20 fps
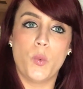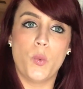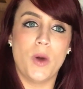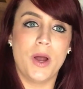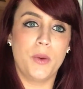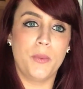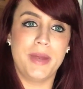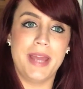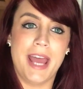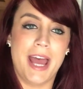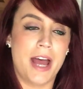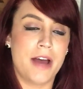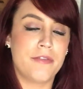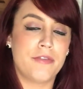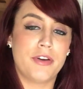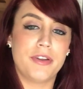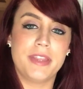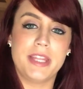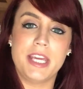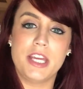what we have
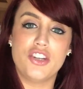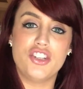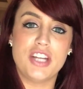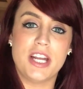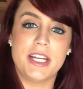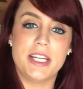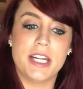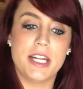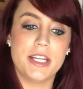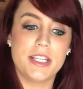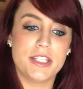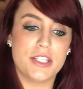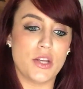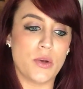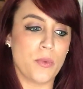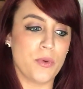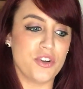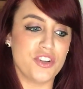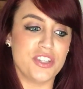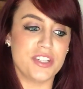on the agenda, so
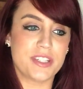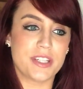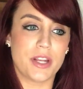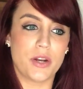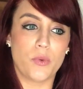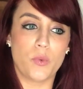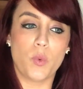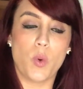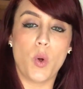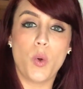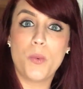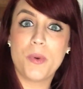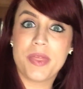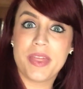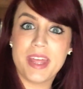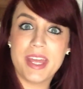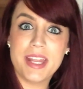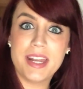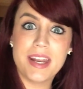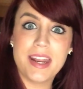we're just gonna roll with
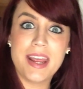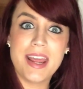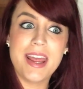it